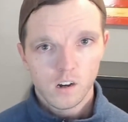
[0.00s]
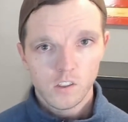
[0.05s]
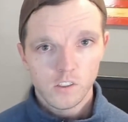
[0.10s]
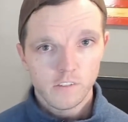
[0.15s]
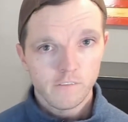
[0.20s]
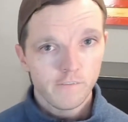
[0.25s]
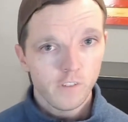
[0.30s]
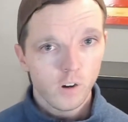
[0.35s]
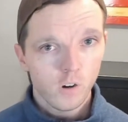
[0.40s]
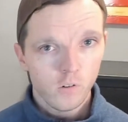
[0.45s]
on the
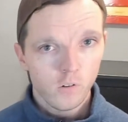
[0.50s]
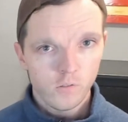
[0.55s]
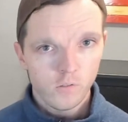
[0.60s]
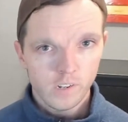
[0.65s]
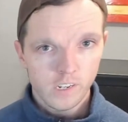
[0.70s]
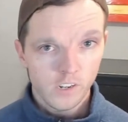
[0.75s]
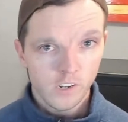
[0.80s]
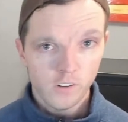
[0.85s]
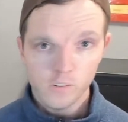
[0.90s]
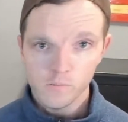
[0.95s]
phone
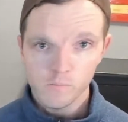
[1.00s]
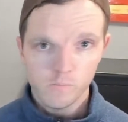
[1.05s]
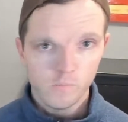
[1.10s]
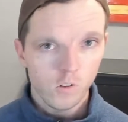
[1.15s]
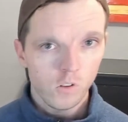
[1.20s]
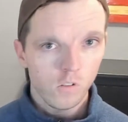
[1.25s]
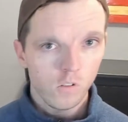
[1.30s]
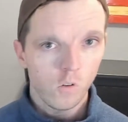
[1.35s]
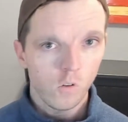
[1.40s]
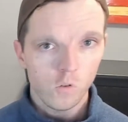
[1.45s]
in your
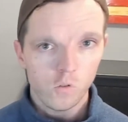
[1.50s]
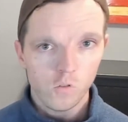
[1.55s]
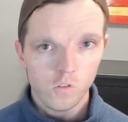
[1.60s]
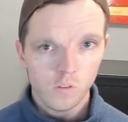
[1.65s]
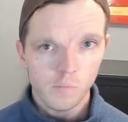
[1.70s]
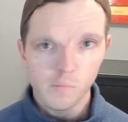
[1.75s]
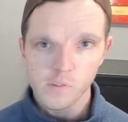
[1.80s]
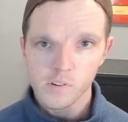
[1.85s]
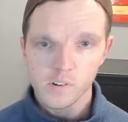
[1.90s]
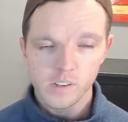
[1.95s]
local
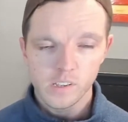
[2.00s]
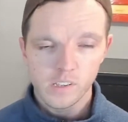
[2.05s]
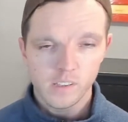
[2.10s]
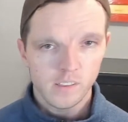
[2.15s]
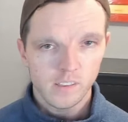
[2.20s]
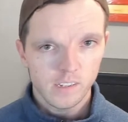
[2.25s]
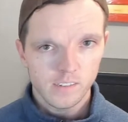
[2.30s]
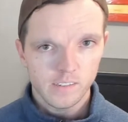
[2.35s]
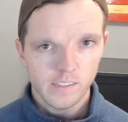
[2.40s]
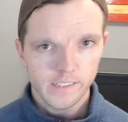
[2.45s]
community and
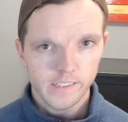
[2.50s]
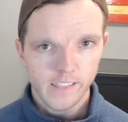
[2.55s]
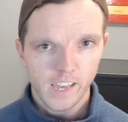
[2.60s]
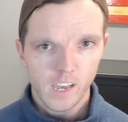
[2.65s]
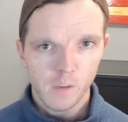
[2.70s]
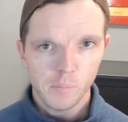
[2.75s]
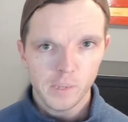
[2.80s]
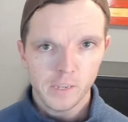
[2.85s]
things like that.